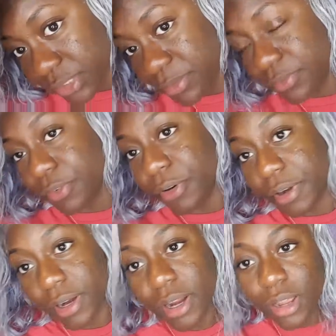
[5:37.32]
it was
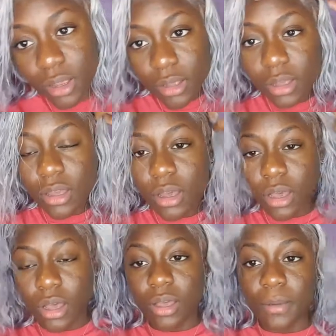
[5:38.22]
before.
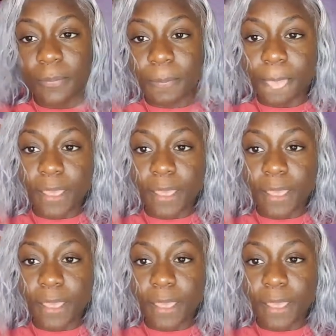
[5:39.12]
Um,